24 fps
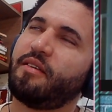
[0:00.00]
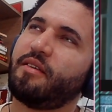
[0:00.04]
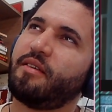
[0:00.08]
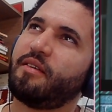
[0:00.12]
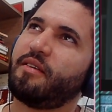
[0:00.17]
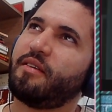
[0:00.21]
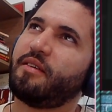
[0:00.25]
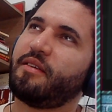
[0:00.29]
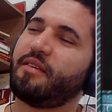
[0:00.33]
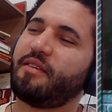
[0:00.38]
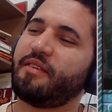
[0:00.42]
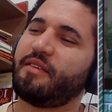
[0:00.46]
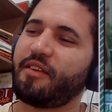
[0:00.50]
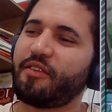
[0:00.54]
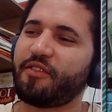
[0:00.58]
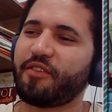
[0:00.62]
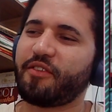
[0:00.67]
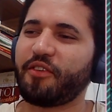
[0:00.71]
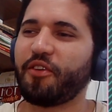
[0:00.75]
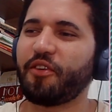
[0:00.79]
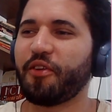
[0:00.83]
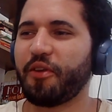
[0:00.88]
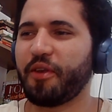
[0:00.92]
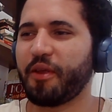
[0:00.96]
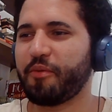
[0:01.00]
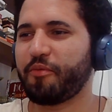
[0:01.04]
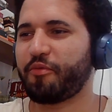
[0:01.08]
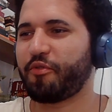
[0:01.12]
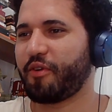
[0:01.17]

There's another name for it.